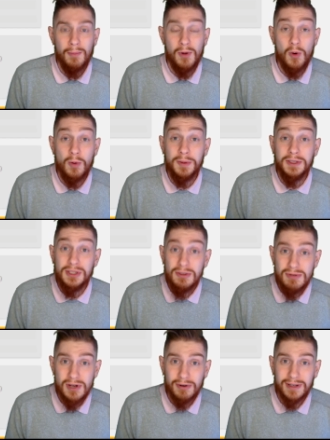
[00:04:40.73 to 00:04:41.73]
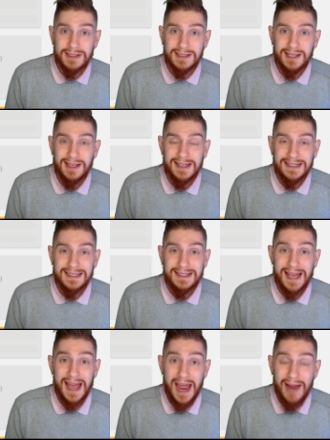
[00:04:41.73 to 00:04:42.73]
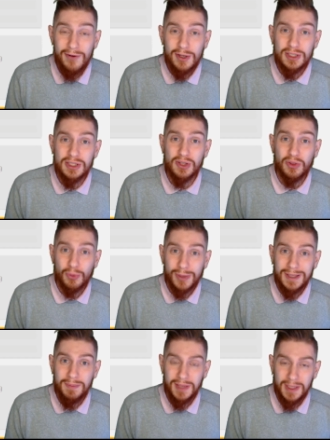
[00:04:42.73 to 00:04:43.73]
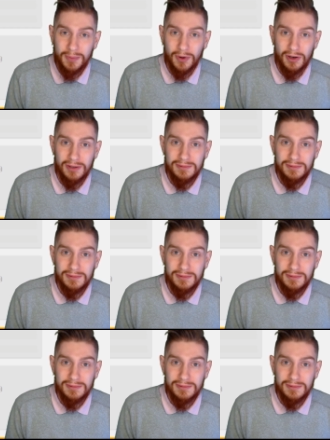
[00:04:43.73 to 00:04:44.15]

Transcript: But what we do notice that that average is 3 people.